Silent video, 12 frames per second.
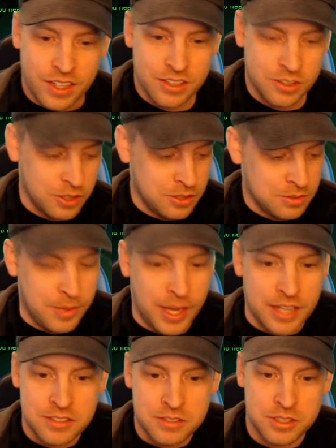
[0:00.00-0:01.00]
crit and
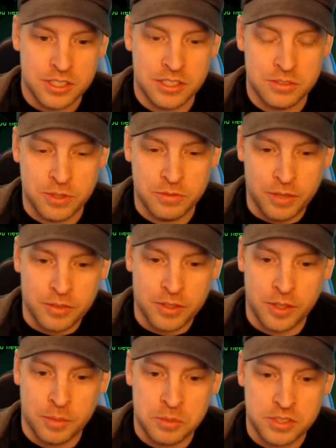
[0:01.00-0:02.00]
mastery, 25
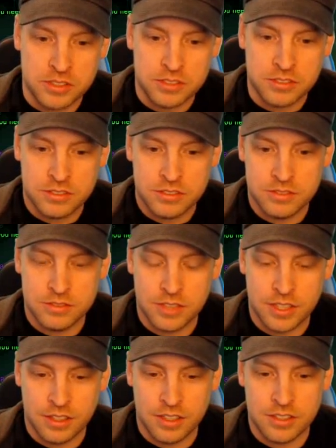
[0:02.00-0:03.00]
corruption
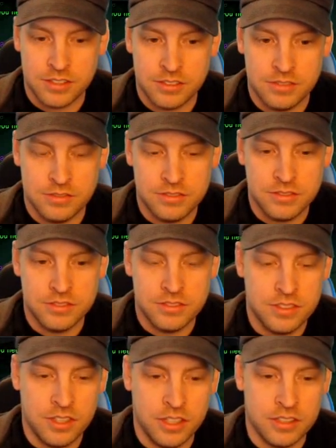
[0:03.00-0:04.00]
with
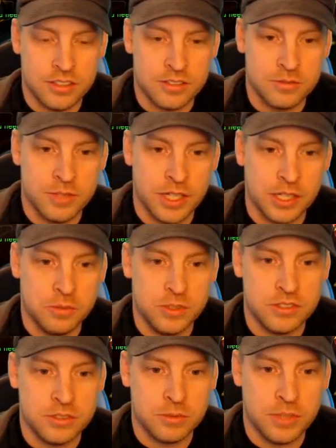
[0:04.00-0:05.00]
another rank
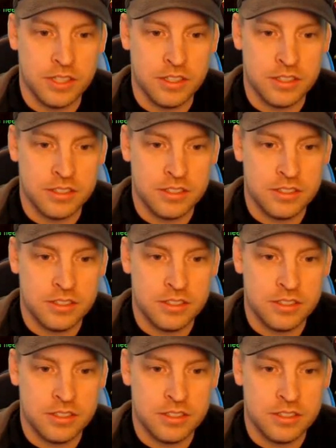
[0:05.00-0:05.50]
1 Twilight.